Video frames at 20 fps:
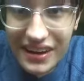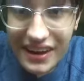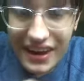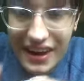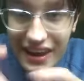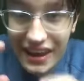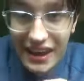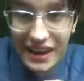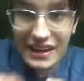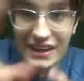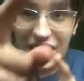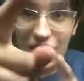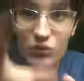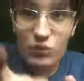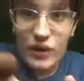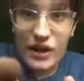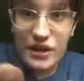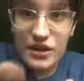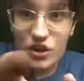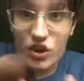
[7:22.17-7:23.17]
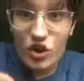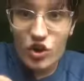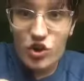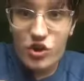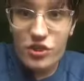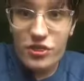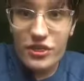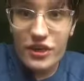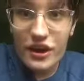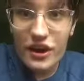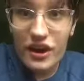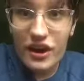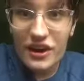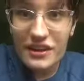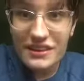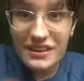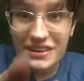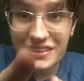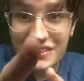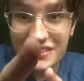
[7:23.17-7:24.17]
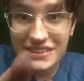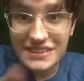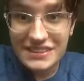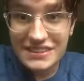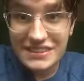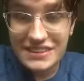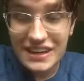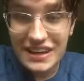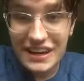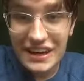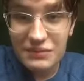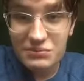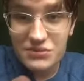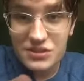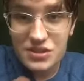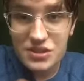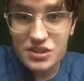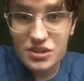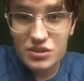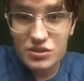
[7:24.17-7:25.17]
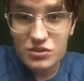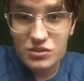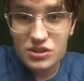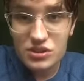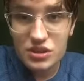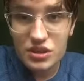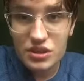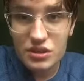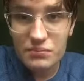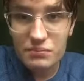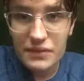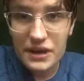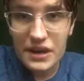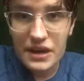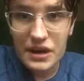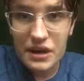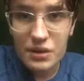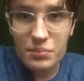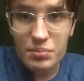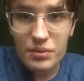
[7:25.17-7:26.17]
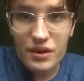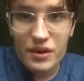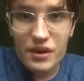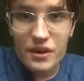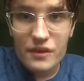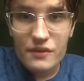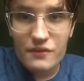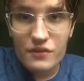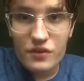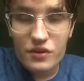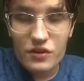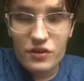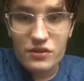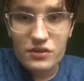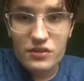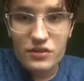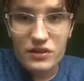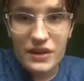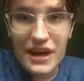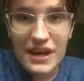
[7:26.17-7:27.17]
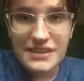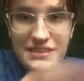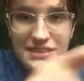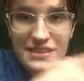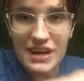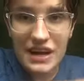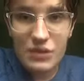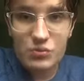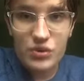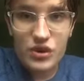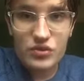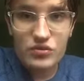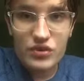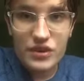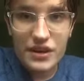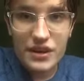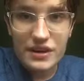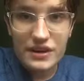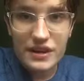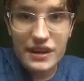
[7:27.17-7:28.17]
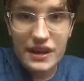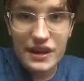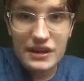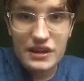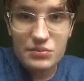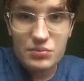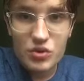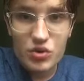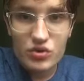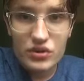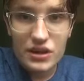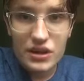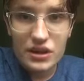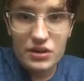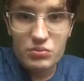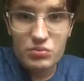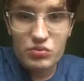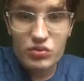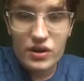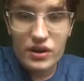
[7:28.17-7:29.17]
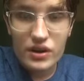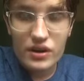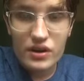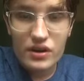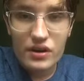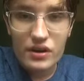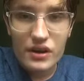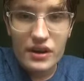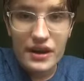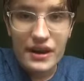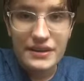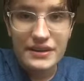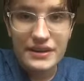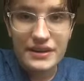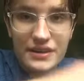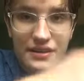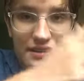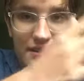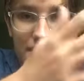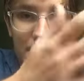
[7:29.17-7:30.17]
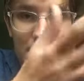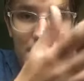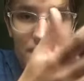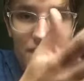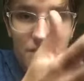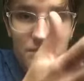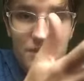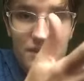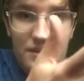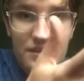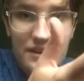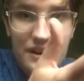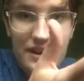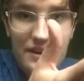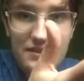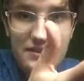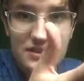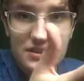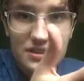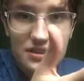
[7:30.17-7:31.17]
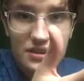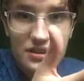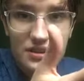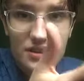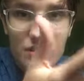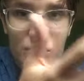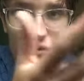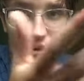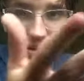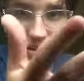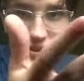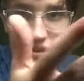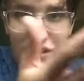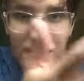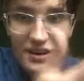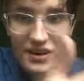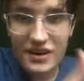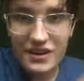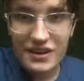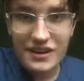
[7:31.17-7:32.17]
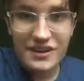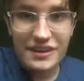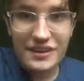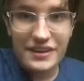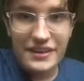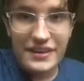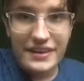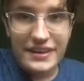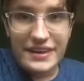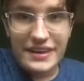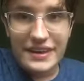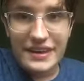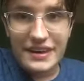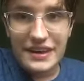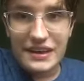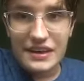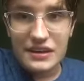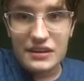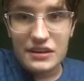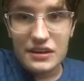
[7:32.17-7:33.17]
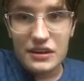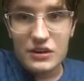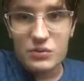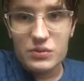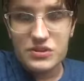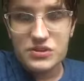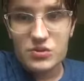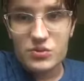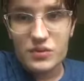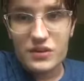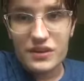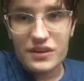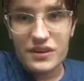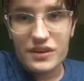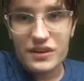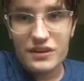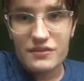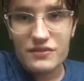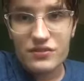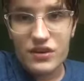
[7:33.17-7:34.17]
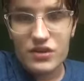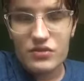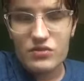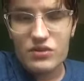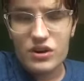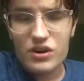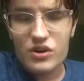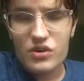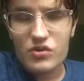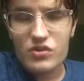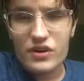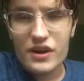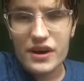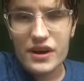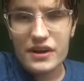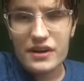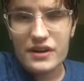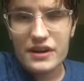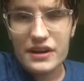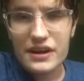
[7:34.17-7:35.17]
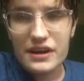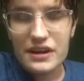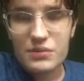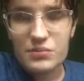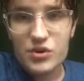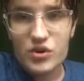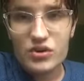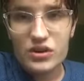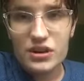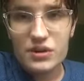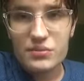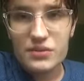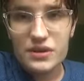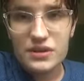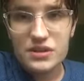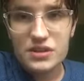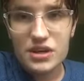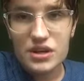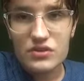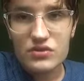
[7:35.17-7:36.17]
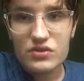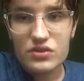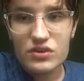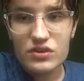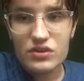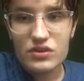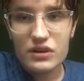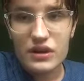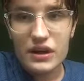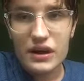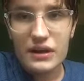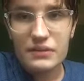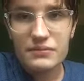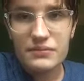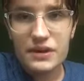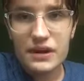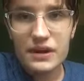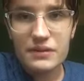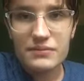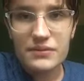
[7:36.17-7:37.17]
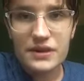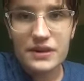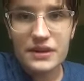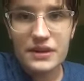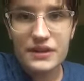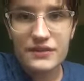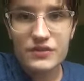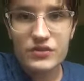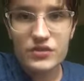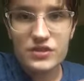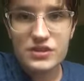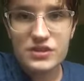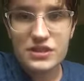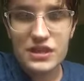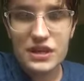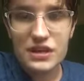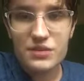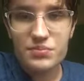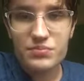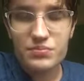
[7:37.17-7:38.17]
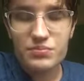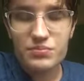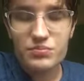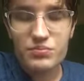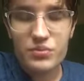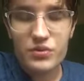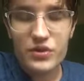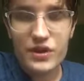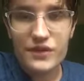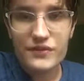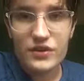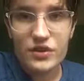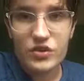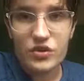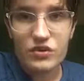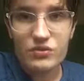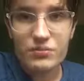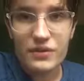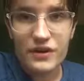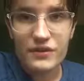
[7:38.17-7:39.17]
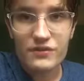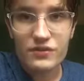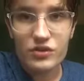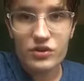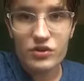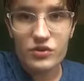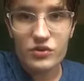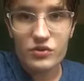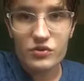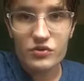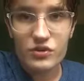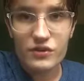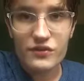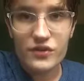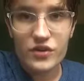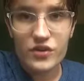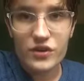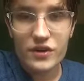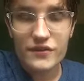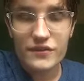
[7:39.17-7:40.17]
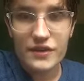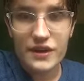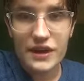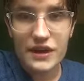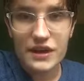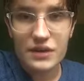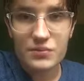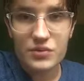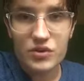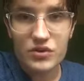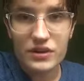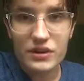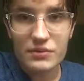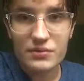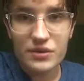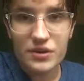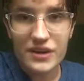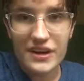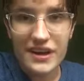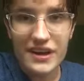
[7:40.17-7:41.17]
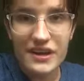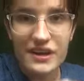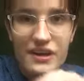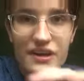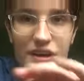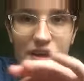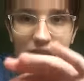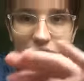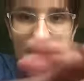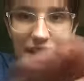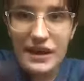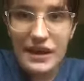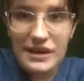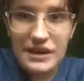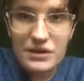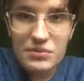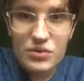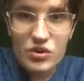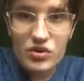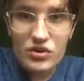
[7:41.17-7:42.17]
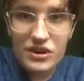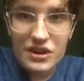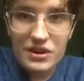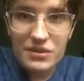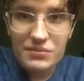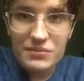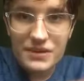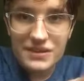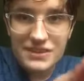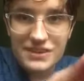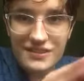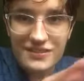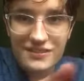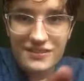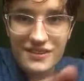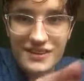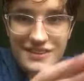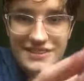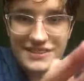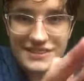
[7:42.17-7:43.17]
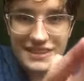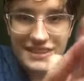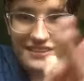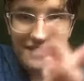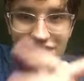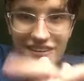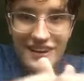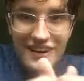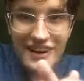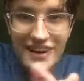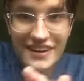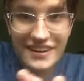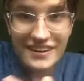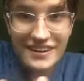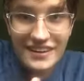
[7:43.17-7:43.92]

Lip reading: And I went earthing on it this time, too, to make up for the last time we'd ridden Candymonium, where I didn't think you'd be allowed to go earthing on it. And it was a really good front row ride on Candymonium in general. I'm going to give you a sneak preview of my full review of Candymonium, okay? Candymonium is a front seat ride.